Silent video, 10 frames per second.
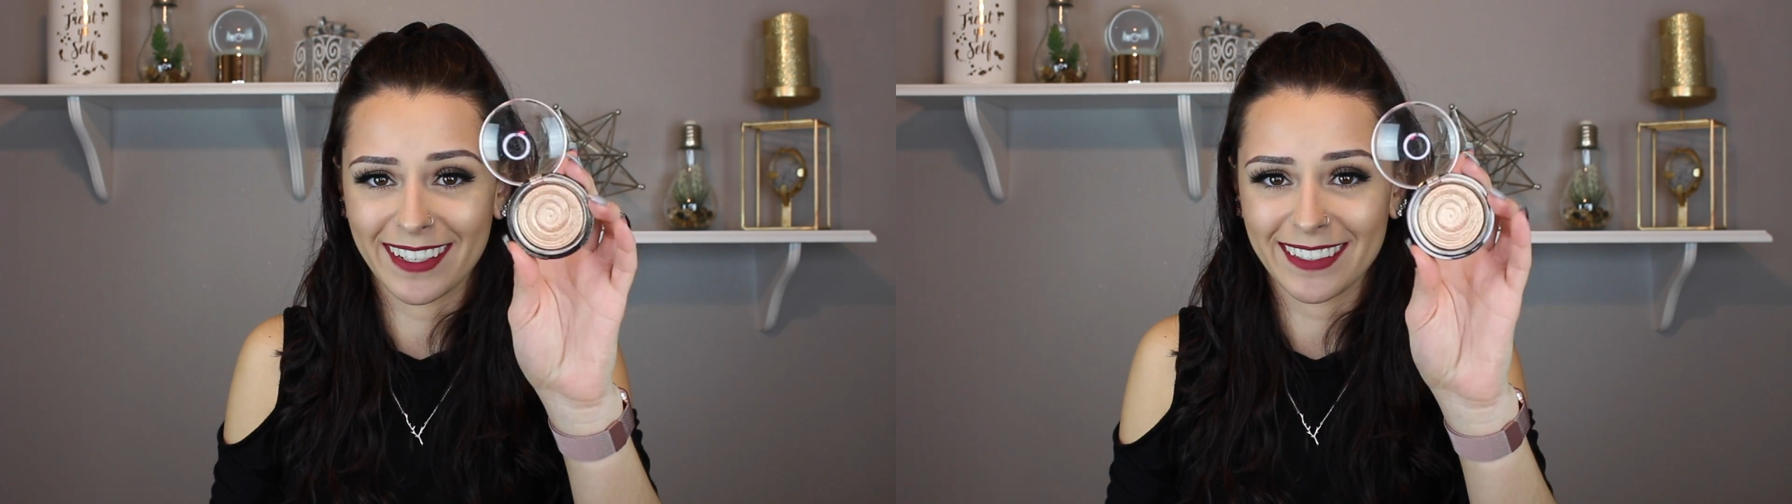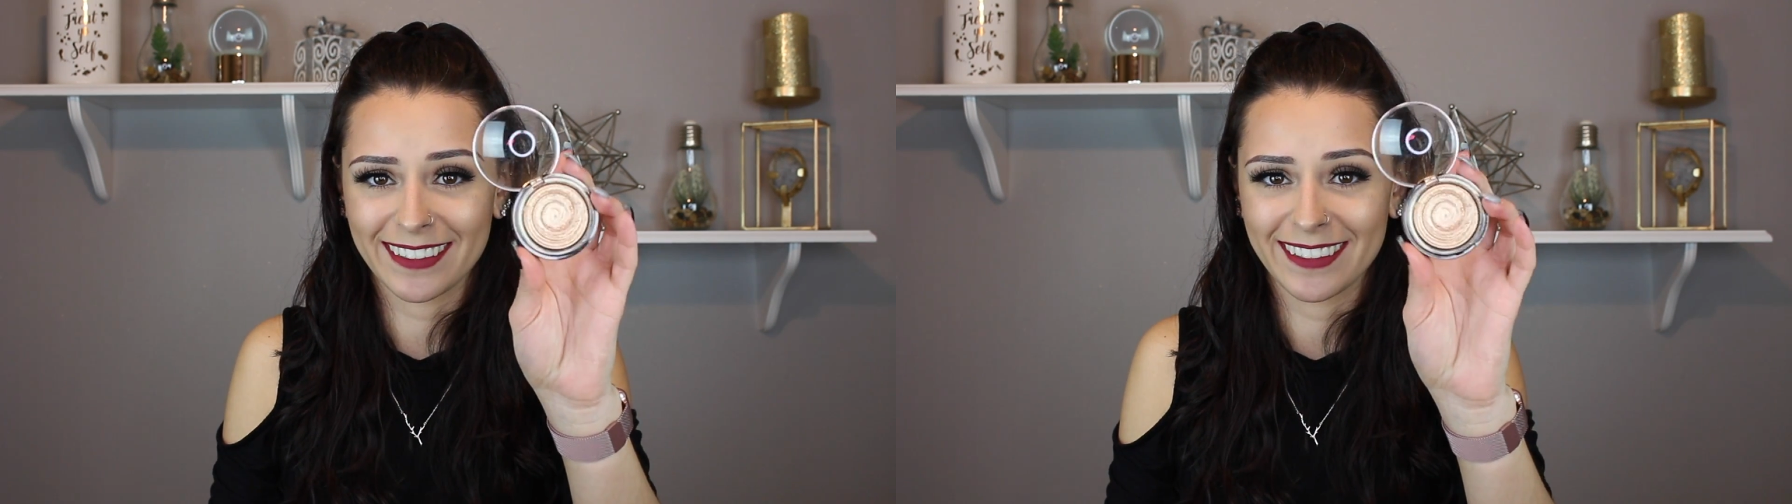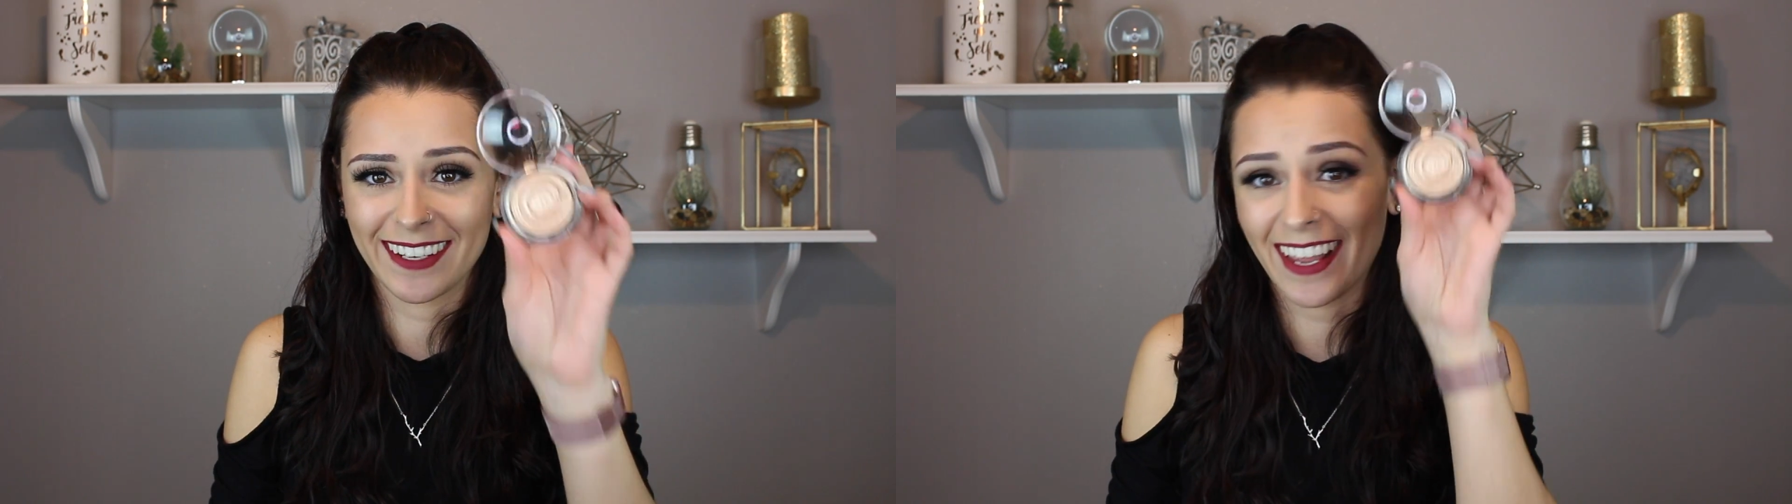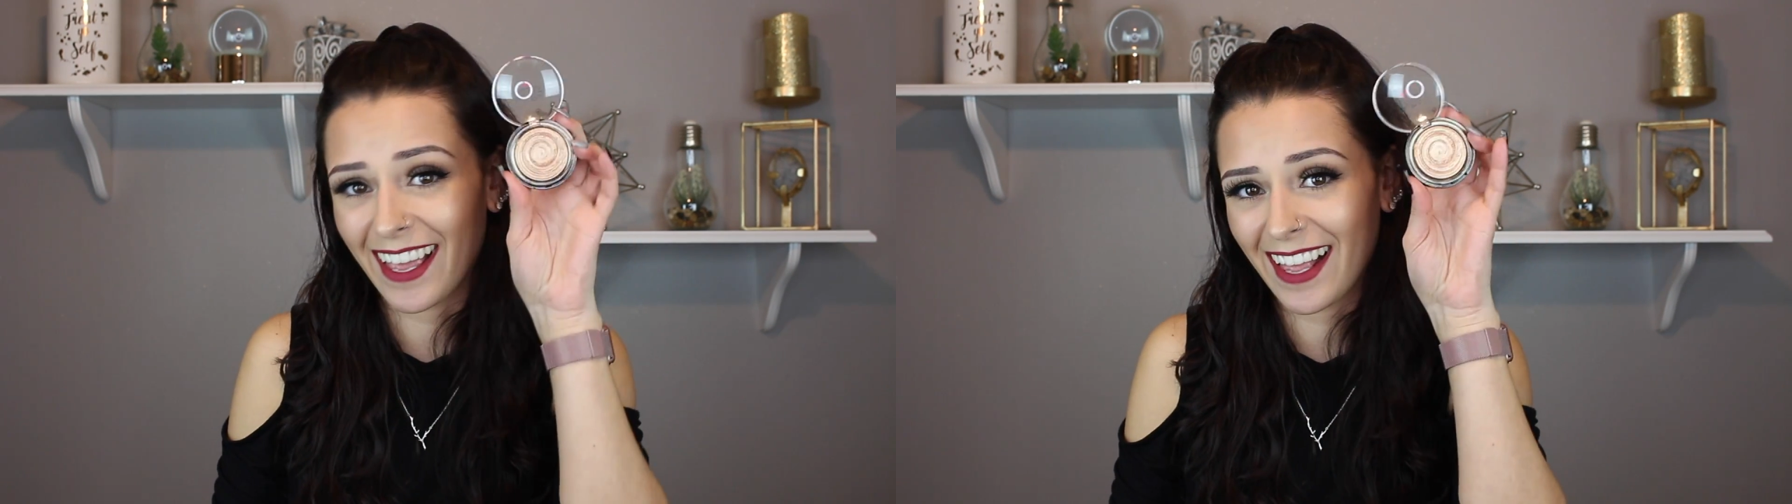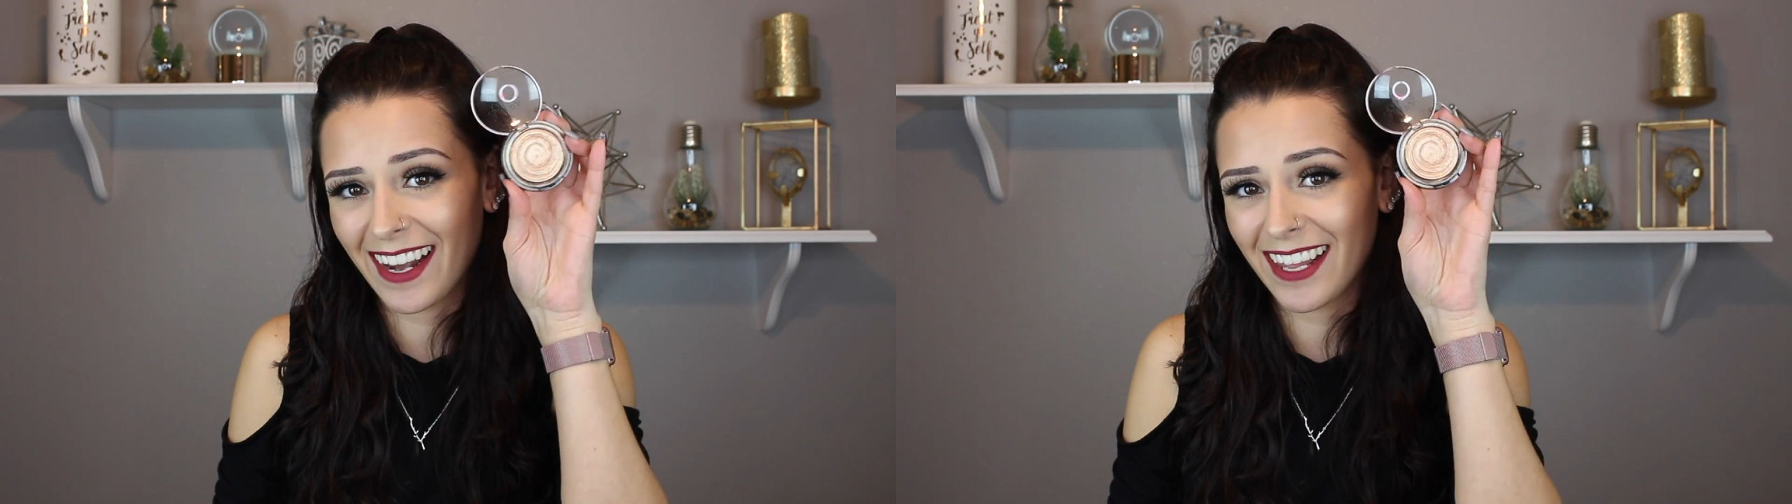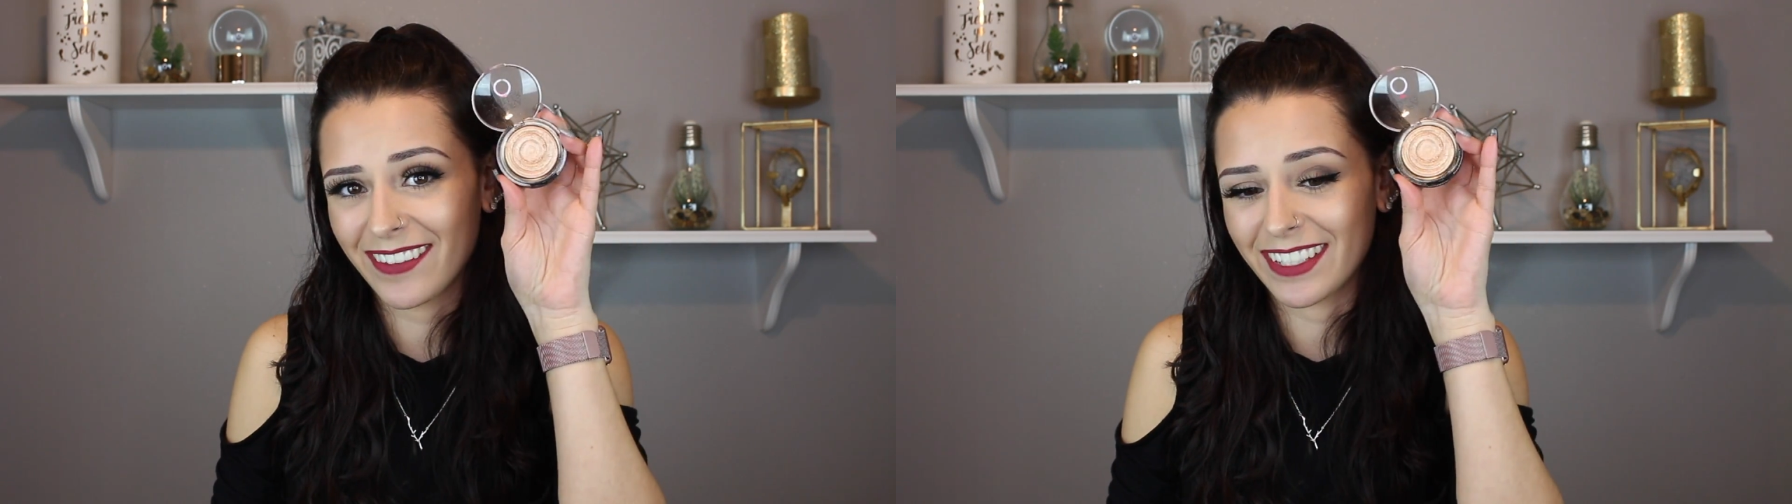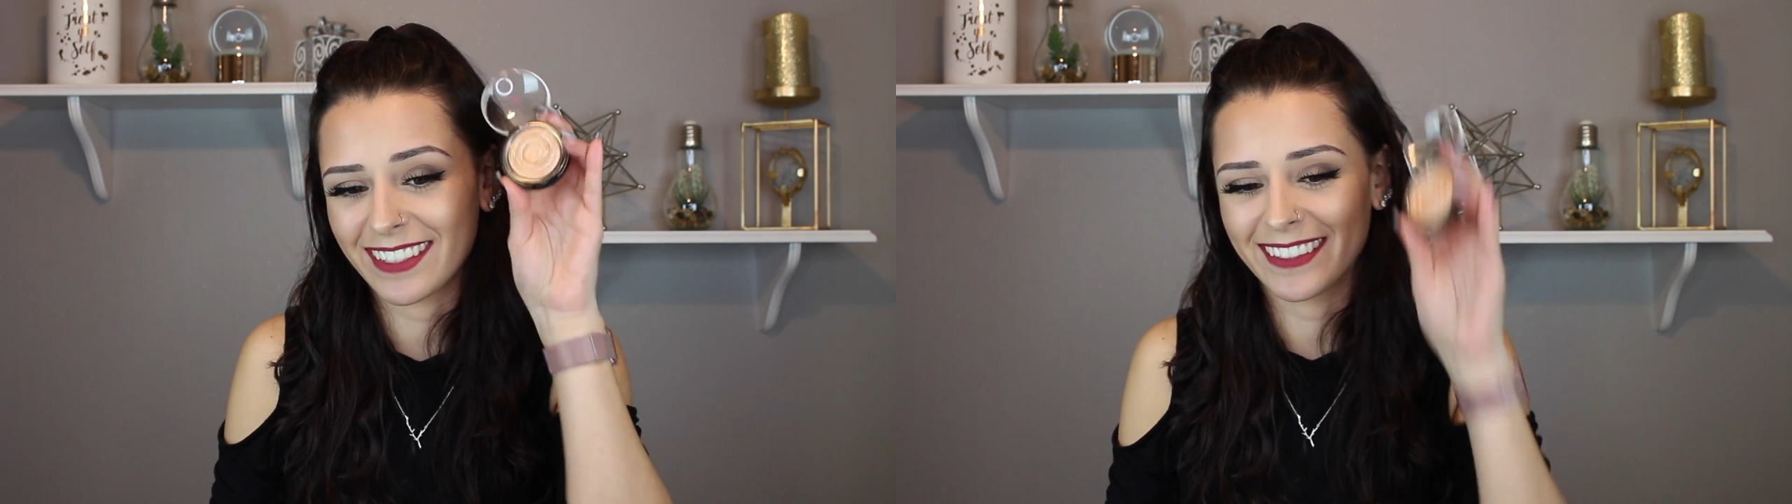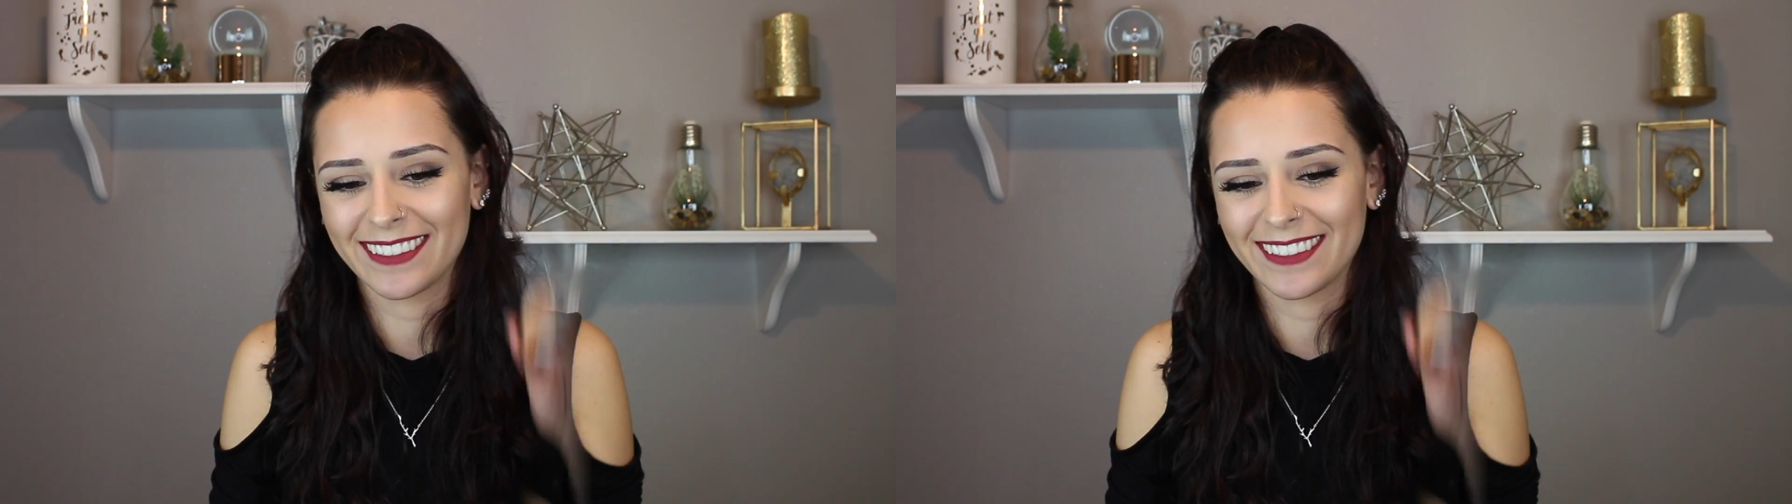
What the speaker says: it. I love it.